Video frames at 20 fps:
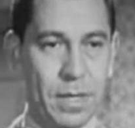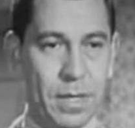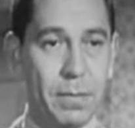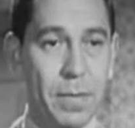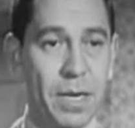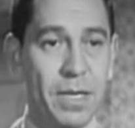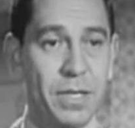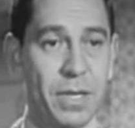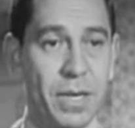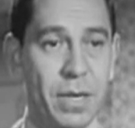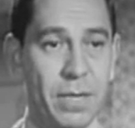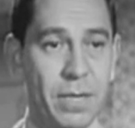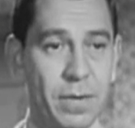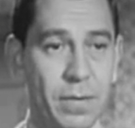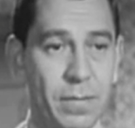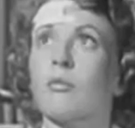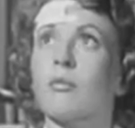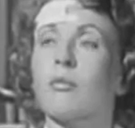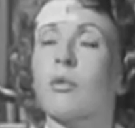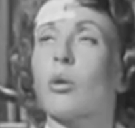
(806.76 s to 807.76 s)
That makes you
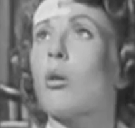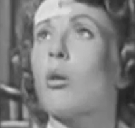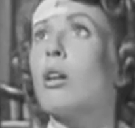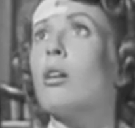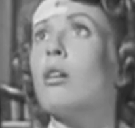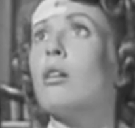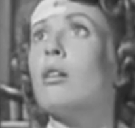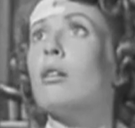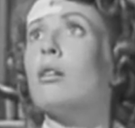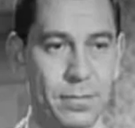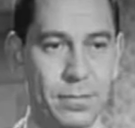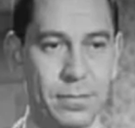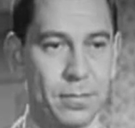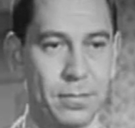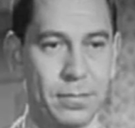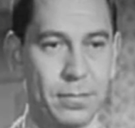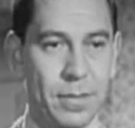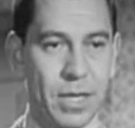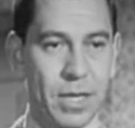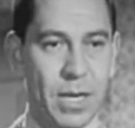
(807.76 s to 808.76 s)
even. What?
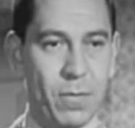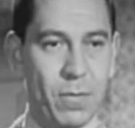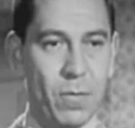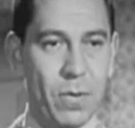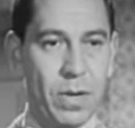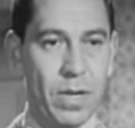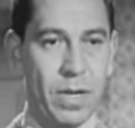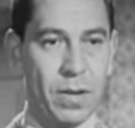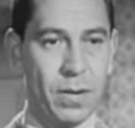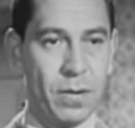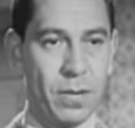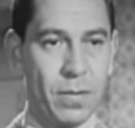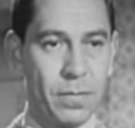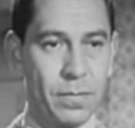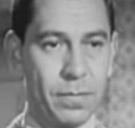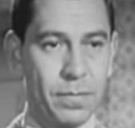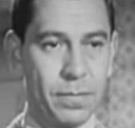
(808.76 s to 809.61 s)
He won't either.